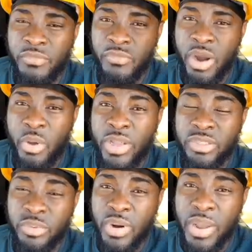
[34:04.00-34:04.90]
before I
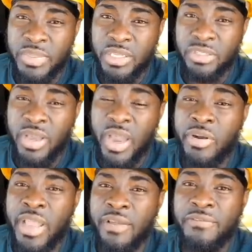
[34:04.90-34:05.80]
went to Brampton so I
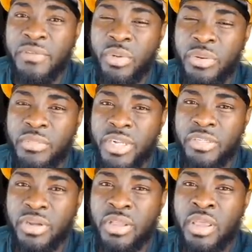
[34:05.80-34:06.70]
already have fuel in my
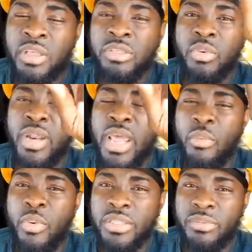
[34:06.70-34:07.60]
truck so when I
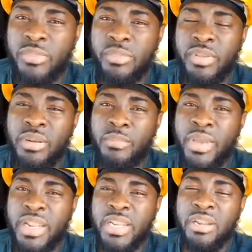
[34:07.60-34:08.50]
went to Brampton
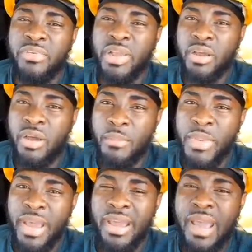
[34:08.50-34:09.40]
made a delivery and come
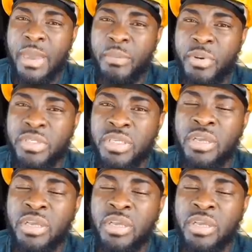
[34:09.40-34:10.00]
back I put